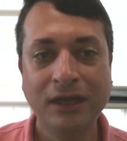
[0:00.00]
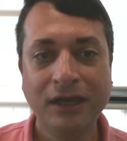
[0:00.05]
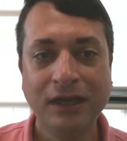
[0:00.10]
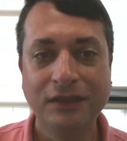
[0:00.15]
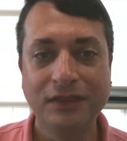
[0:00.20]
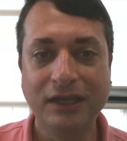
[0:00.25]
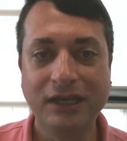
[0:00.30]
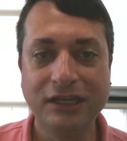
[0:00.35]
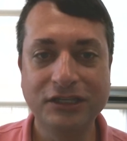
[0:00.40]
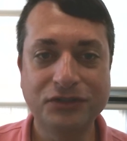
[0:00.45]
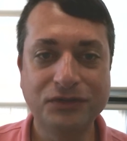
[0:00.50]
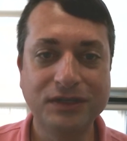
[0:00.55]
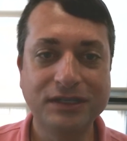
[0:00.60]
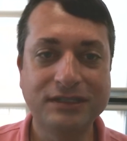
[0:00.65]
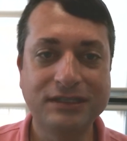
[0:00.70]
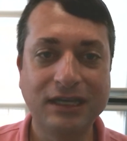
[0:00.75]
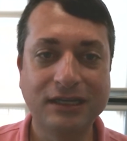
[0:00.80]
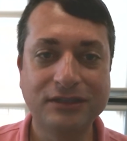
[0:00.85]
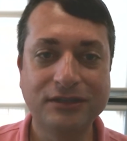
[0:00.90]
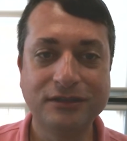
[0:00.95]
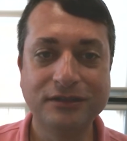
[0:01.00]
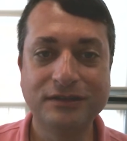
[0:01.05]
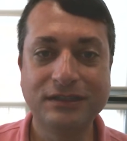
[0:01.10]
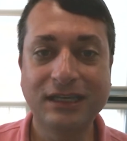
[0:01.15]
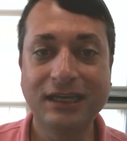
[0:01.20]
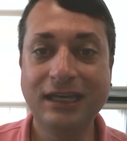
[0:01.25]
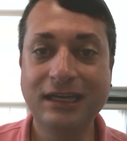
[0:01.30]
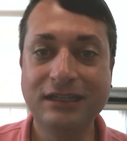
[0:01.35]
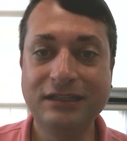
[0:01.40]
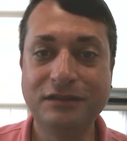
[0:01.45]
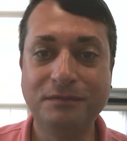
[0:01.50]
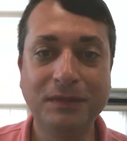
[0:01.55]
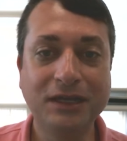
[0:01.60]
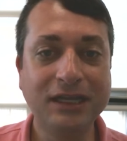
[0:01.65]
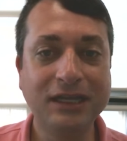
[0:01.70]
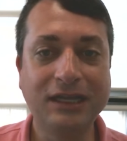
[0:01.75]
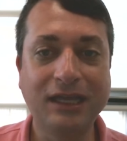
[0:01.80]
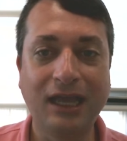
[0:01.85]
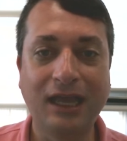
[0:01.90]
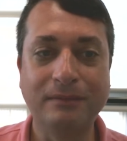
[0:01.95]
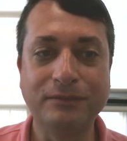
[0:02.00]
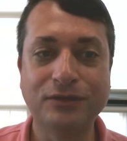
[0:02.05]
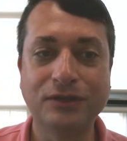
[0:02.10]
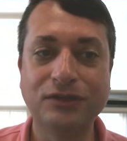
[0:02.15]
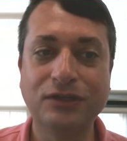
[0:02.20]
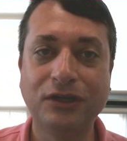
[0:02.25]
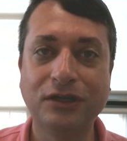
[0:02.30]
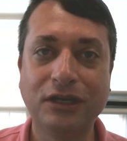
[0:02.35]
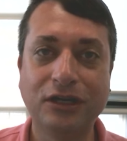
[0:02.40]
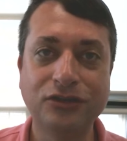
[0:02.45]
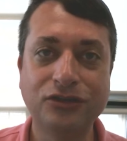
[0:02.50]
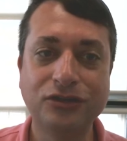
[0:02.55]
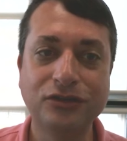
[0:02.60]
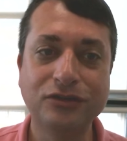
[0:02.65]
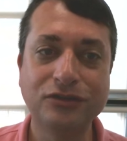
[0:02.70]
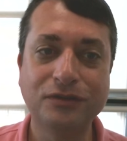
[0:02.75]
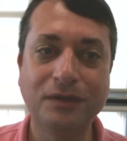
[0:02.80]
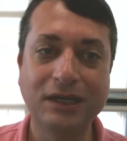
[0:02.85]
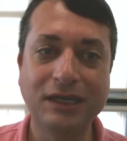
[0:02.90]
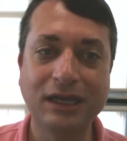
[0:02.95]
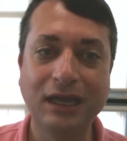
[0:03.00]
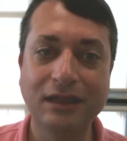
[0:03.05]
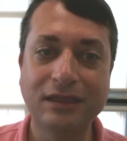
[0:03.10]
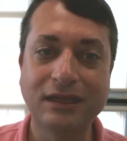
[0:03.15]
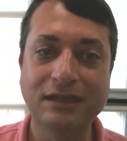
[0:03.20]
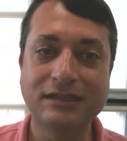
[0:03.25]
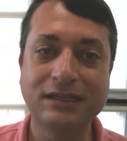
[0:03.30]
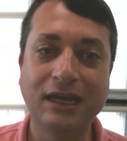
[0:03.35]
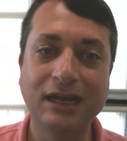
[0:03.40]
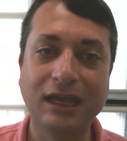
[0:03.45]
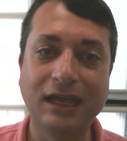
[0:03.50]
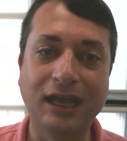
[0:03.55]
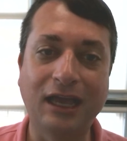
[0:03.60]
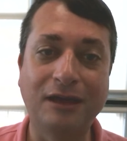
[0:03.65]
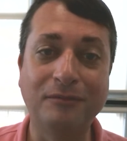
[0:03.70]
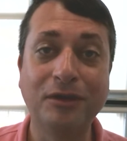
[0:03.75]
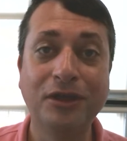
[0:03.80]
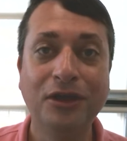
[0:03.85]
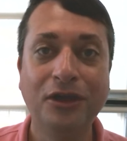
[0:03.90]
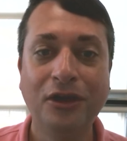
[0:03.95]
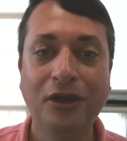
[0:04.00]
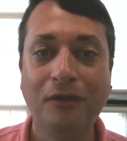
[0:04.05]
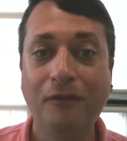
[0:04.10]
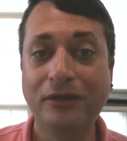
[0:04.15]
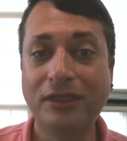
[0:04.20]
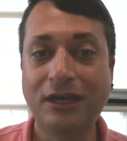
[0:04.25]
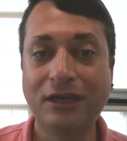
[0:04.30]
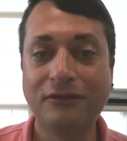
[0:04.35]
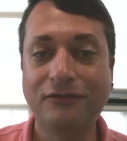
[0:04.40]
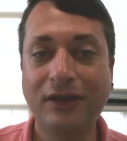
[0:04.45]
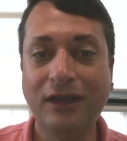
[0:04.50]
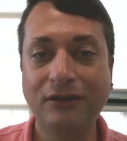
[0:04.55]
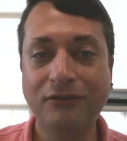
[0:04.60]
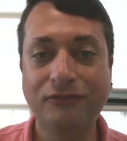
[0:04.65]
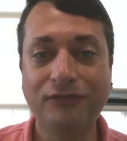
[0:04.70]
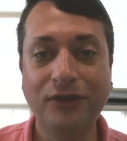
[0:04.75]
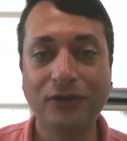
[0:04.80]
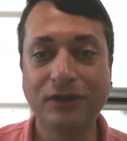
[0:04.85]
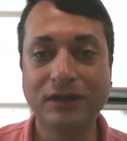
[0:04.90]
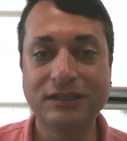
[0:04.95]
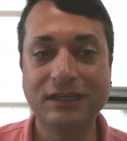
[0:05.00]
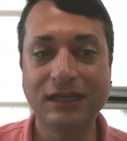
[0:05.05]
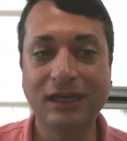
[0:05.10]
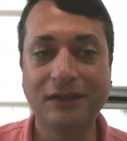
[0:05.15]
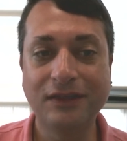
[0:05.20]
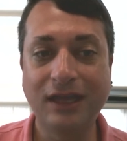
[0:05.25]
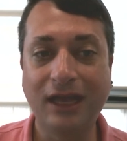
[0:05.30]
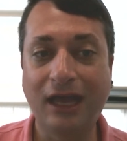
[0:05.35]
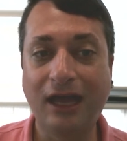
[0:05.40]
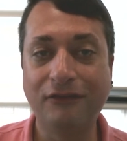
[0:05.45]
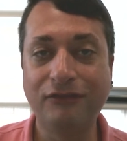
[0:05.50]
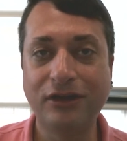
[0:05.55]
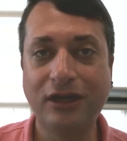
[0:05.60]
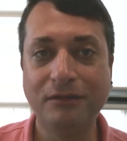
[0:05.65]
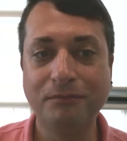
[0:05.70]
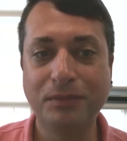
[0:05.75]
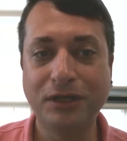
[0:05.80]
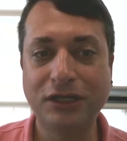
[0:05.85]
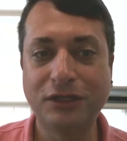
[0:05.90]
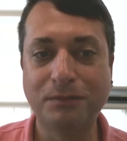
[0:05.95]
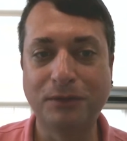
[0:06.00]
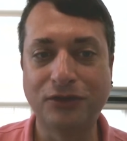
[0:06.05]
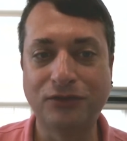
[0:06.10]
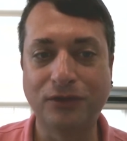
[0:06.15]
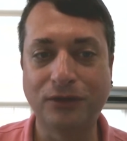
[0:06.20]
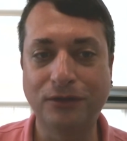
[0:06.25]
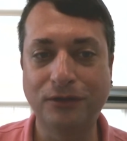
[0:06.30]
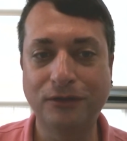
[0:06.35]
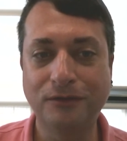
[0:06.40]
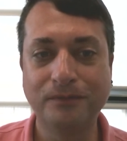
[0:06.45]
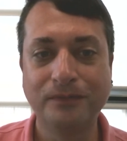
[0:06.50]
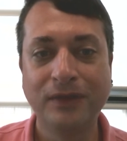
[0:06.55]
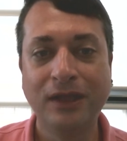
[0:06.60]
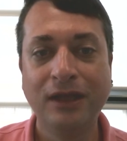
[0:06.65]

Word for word: The History Center's kids' mini camps return on June 28th at 10 a.m. with an event focusing on the Avalon Beach Patrol.